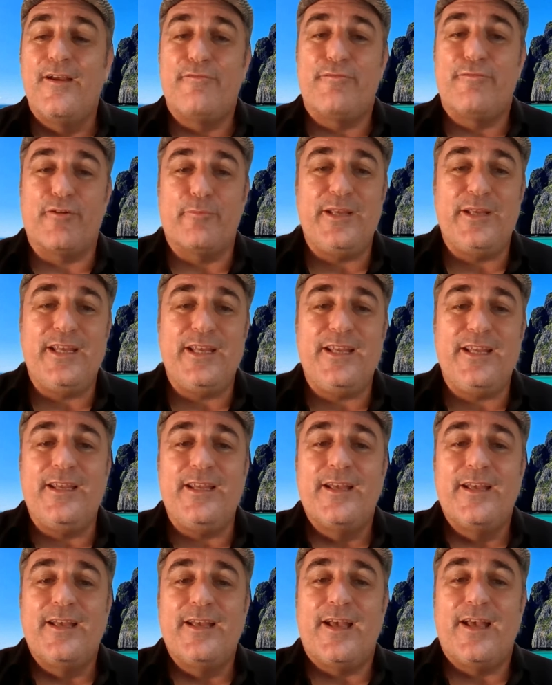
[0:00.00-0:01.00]
For
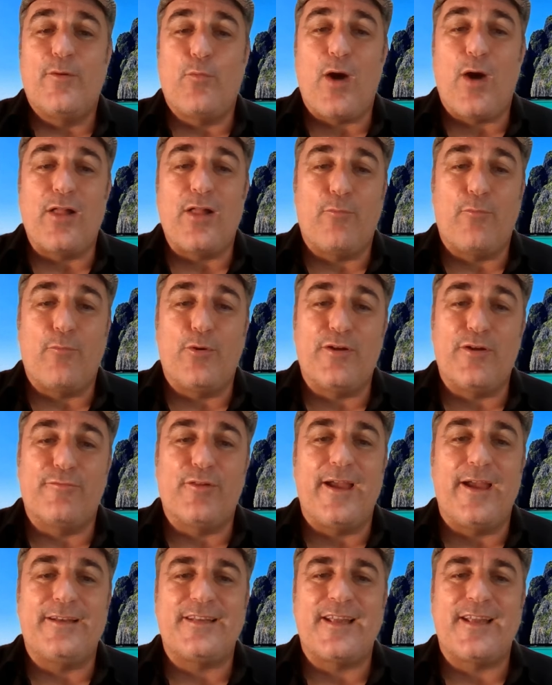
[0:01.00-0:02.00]
me, while I would have
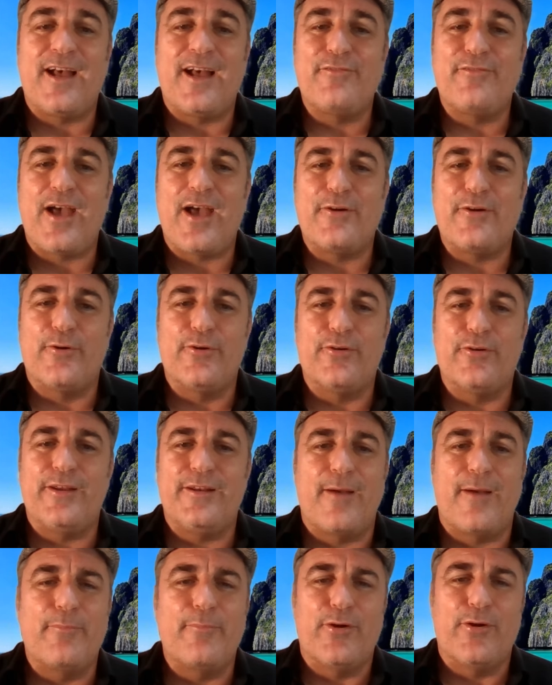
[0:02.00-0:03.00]
liked to have that early
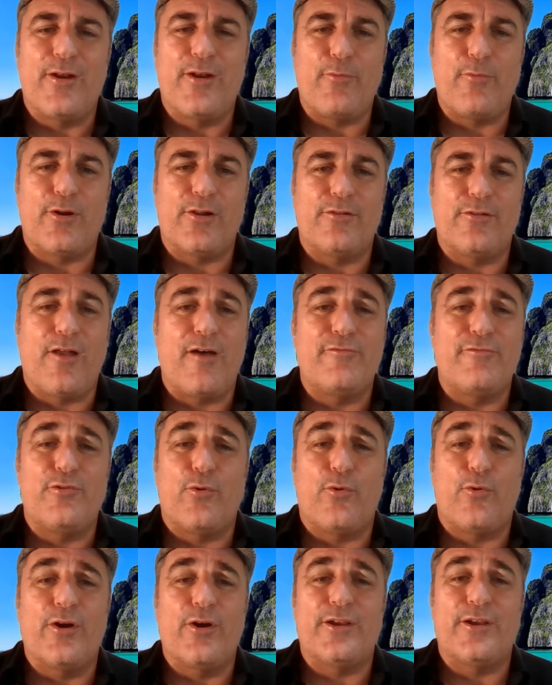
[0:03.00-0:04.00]
number and I would have loved
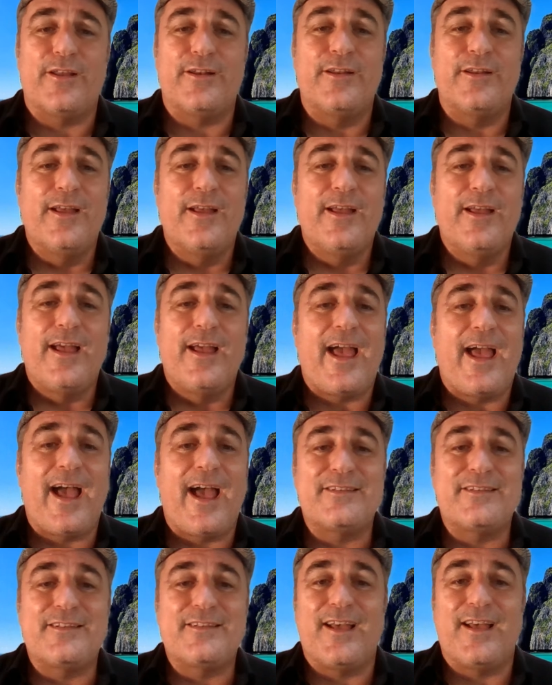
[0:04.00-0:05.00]
Oregon
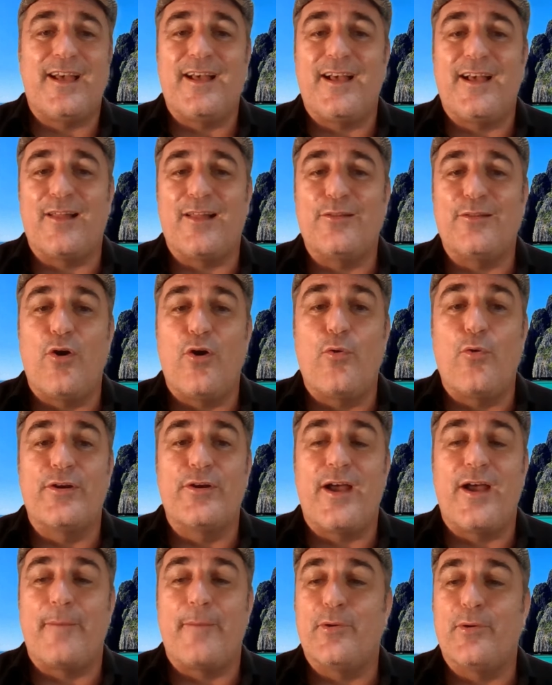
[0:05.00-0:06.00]
at uh, a
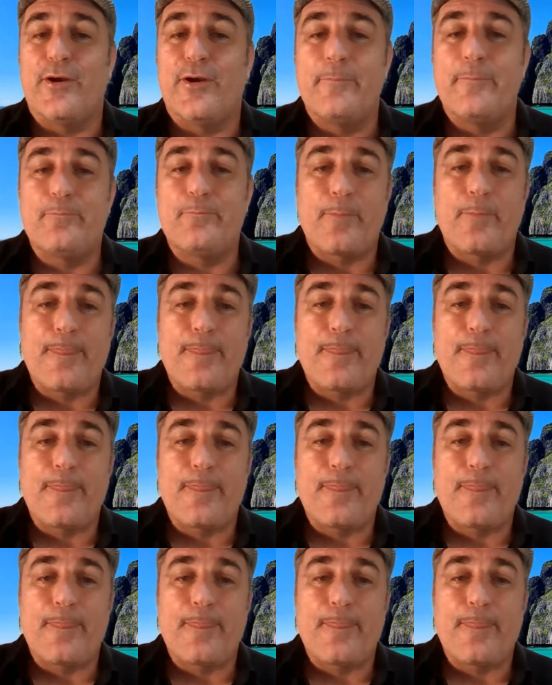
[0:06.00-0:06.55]
lower number,